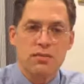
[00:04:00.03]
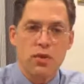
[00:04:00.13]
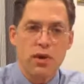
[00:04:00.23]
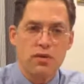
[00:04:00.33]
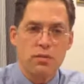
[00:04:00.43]
is
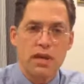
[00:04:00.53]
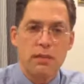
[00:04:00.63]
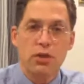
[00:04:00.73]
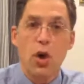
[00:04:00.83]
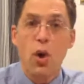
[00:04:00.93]
going to be
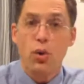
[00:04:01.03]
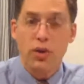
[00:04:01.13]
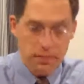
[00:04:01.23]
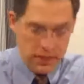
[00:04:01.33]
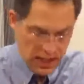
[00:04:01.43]
able to hold
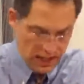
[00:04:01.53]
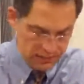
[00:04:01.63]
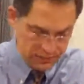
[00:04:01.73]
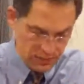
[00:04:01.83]
up to that.